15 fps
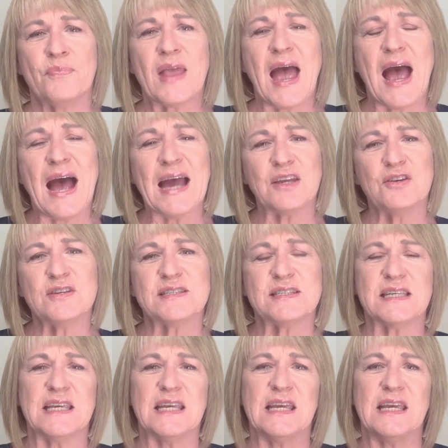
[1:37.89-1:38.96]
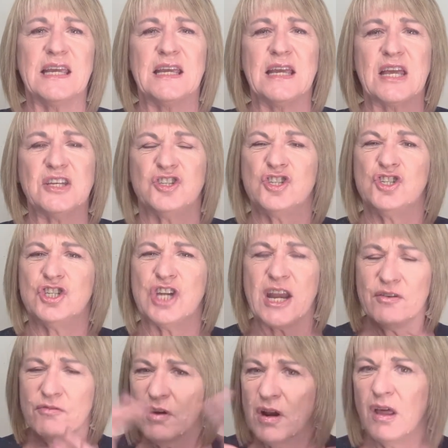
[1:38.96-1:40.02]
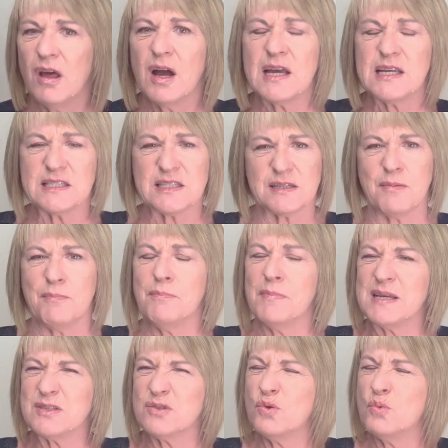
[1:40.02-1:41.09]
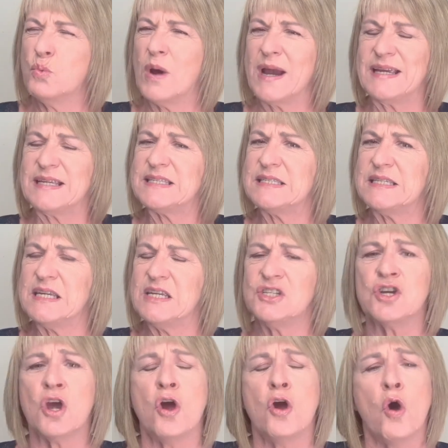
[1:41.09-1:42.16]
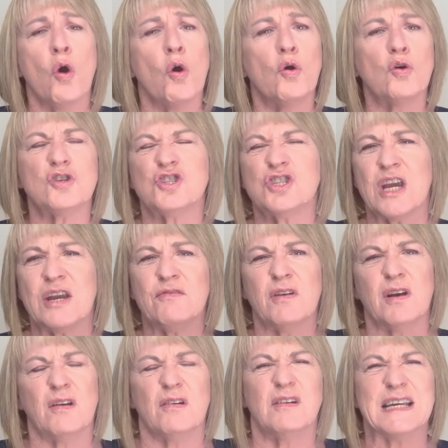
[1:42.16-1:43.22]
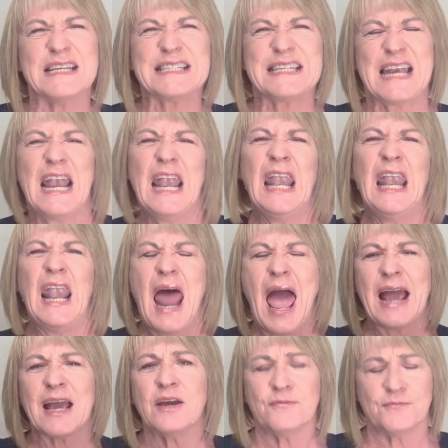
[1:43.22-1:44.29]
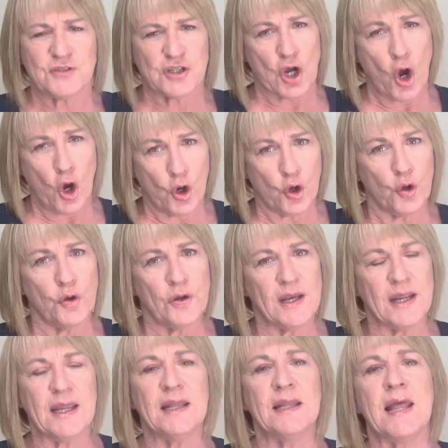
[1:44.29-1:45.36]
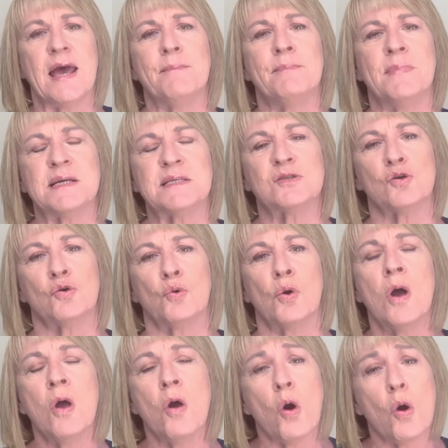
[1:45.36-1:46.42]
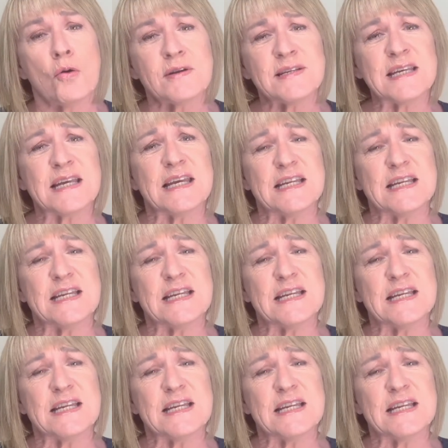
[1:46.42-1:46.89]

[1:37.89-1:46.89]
Are you seeing generalized muscle wastage or generalized lack of tone in that muscle, or is it in